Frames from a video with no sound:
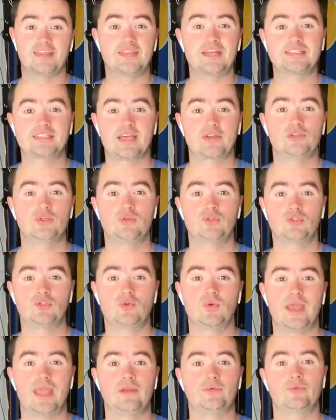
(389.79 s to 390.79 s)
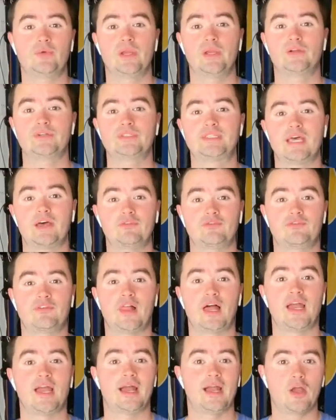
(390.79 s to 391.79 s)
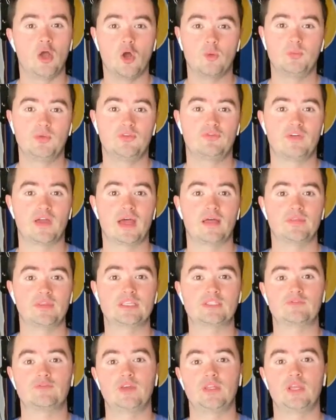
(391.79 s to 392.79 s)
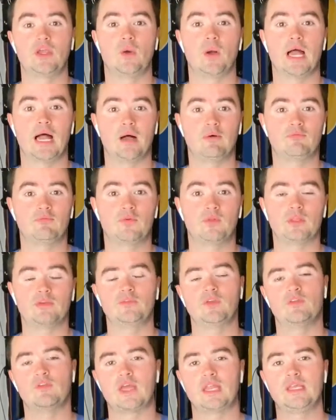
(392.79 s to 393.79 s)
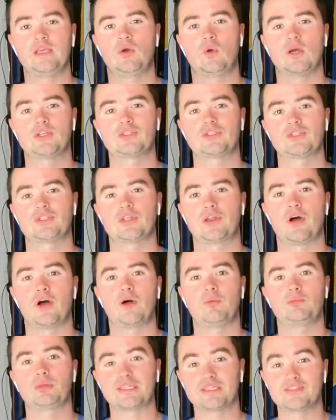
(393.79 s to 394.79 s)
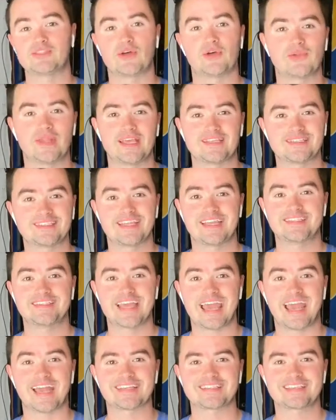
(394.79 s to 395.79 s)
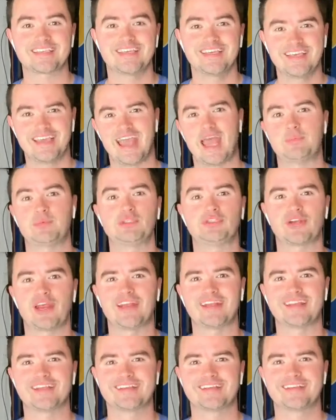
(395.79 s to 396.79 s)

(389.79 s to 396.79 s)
that's how you do a rear delt fly. I hope you found this video helpful. If you have any questions at all, please don't hesitate to ask. Happy training.